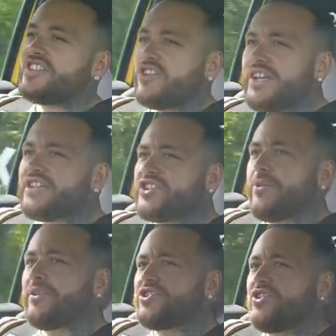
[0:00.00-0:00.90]
the 2-litre
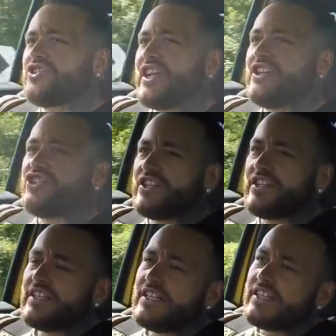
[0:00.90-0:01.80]
turbocharged
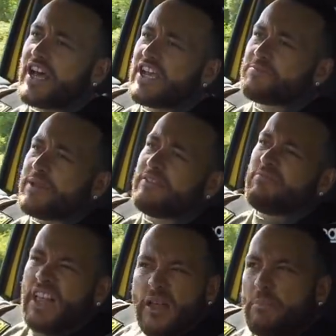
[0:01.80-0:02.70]
engine that has
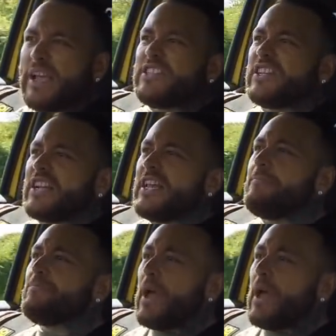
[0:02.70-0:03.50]
been basically